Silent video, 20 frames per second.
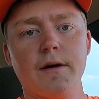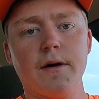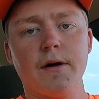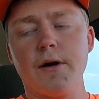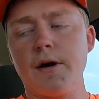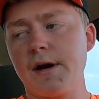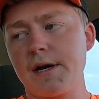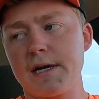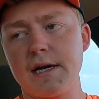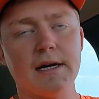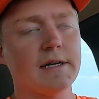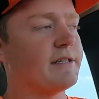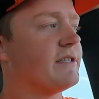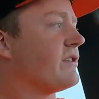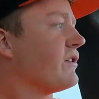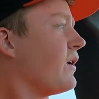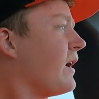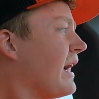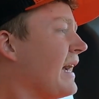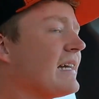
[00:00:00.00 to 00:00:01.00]
All Alright guys,
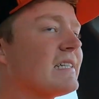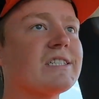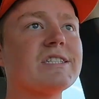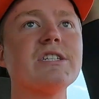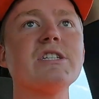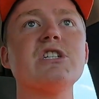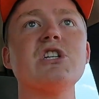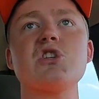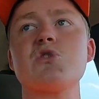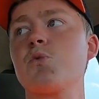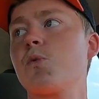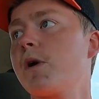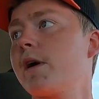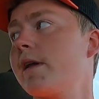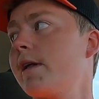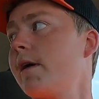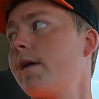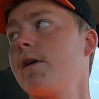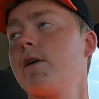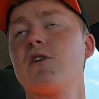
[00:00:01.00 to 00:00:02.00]
so I actually just ran
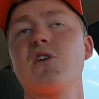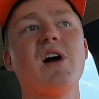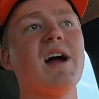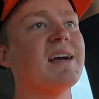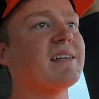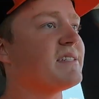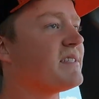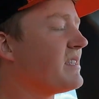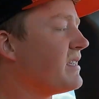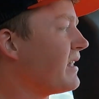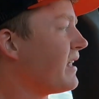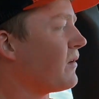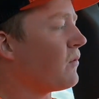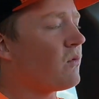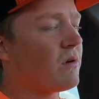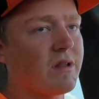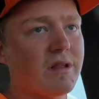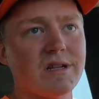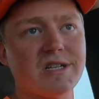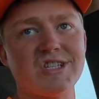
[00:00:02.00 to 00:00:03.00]
out of grass seed at
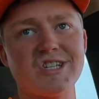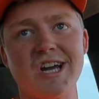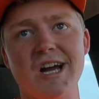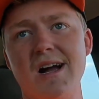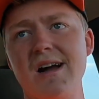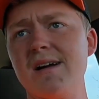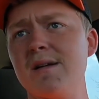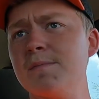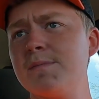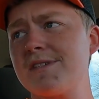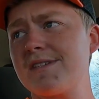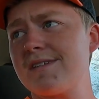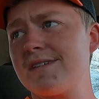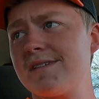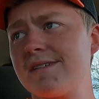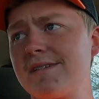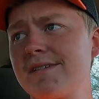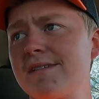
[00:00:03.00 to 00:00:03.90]
one of the jobs.